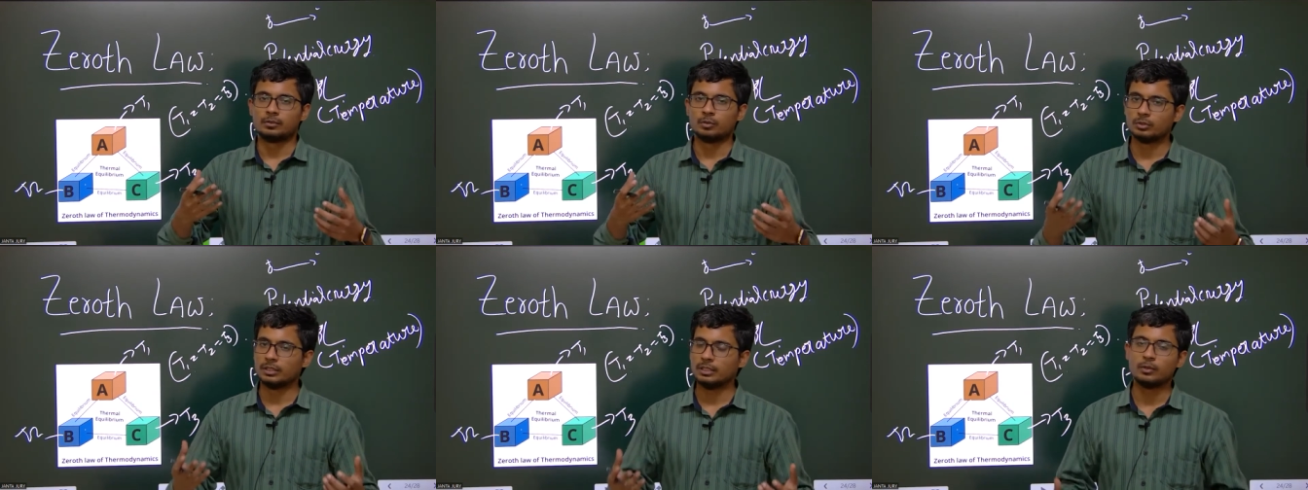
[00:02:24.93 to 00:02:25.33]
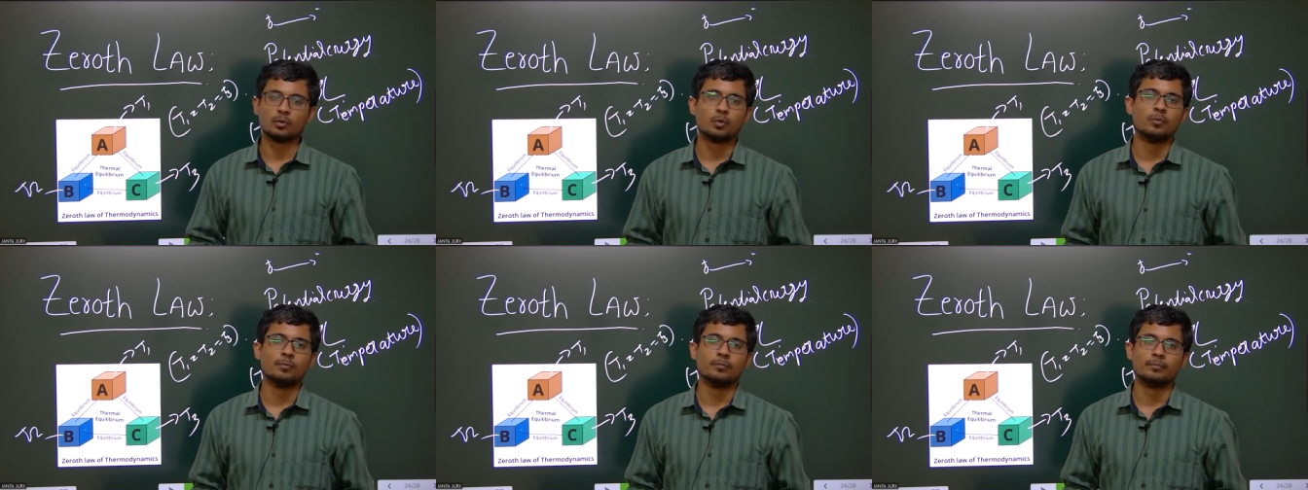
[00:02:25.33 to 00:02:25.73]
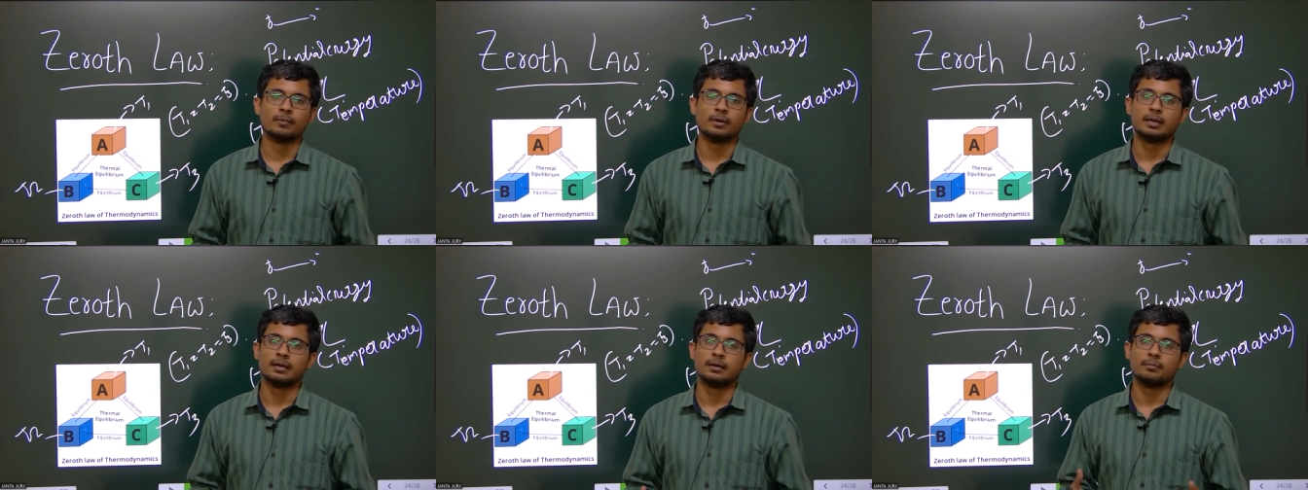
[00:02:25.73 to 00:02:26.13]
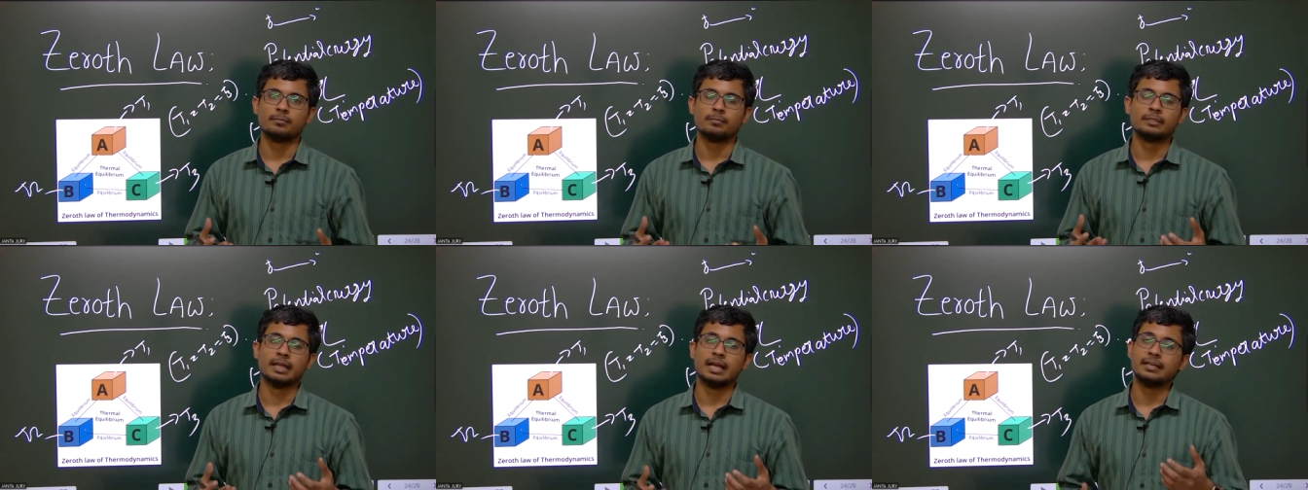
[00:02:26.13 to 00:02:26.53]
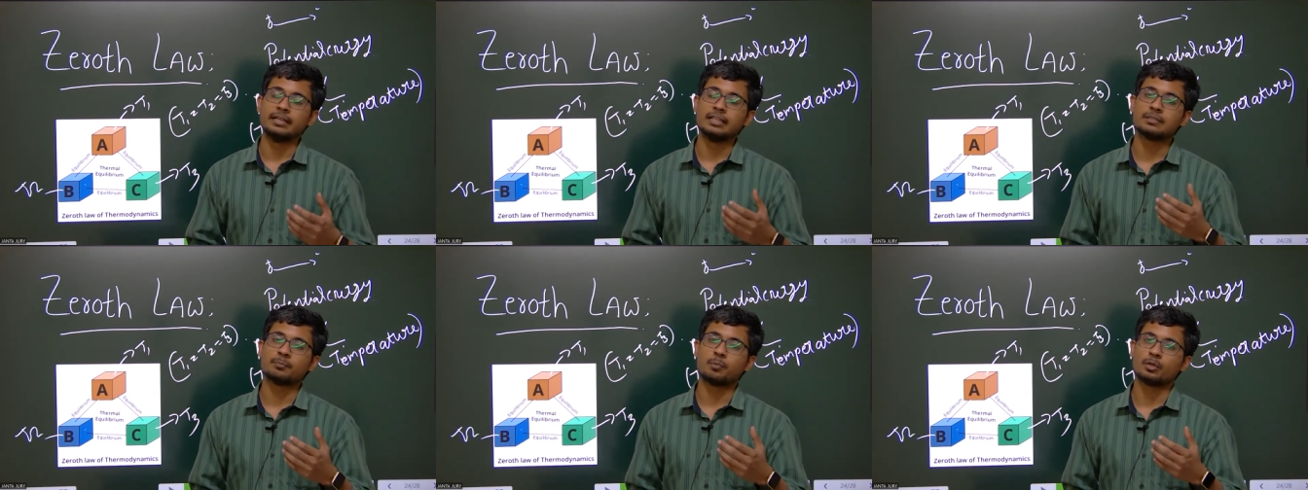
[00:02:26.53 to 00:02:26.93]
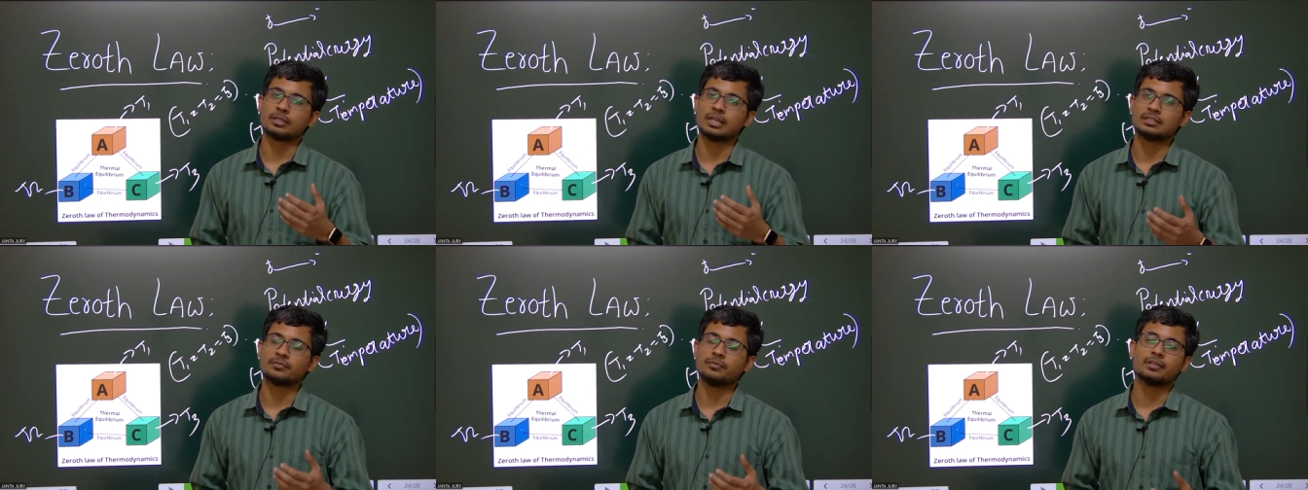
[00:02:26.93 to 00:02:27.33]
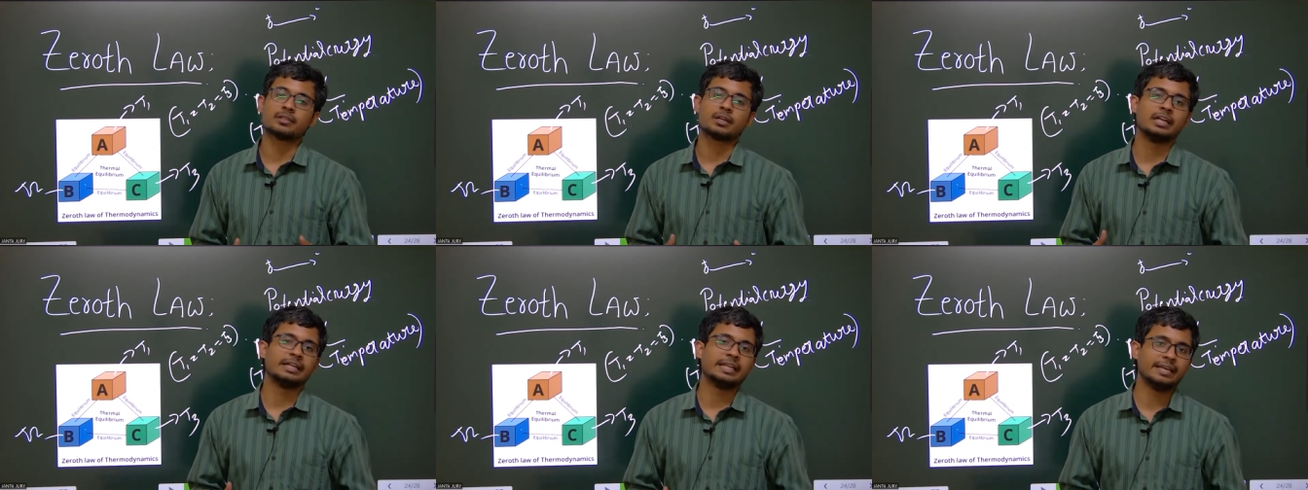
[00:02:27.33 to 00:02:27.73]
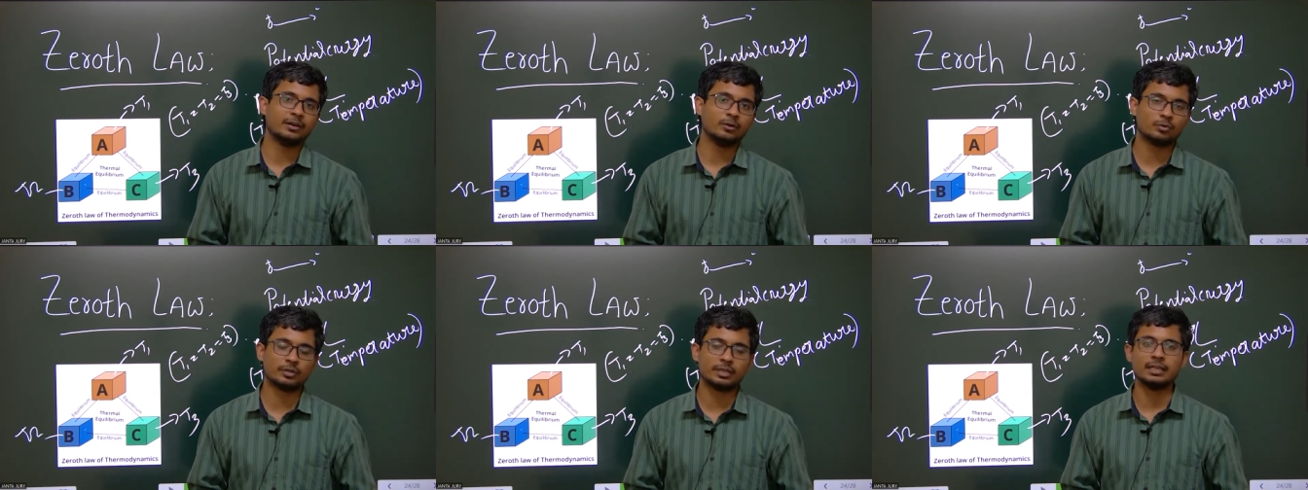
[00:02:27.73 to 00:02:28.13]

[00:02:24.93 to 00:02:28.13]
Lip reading: to the room, and this process will continue